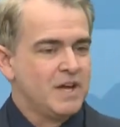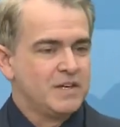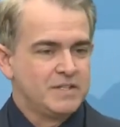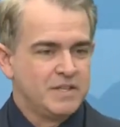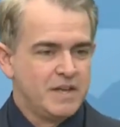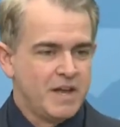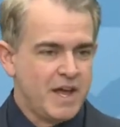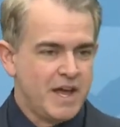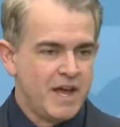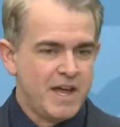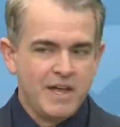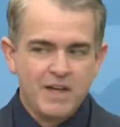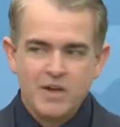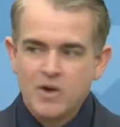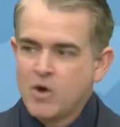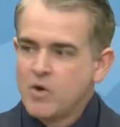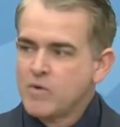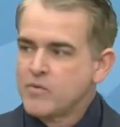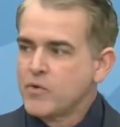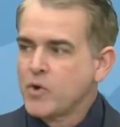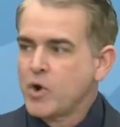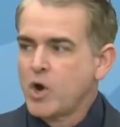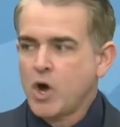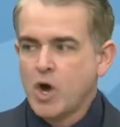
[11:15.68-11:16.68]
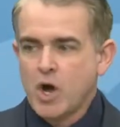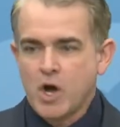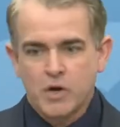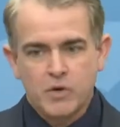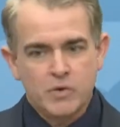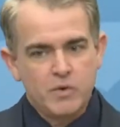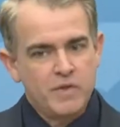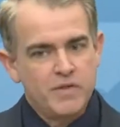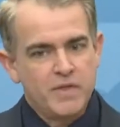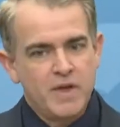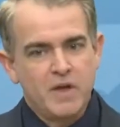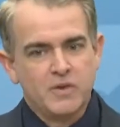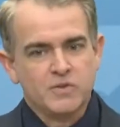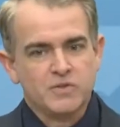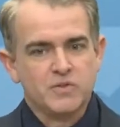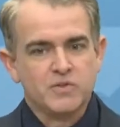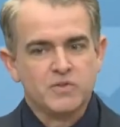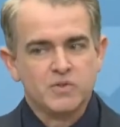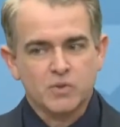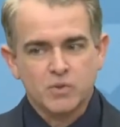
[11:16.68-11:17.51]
Today, over 100,000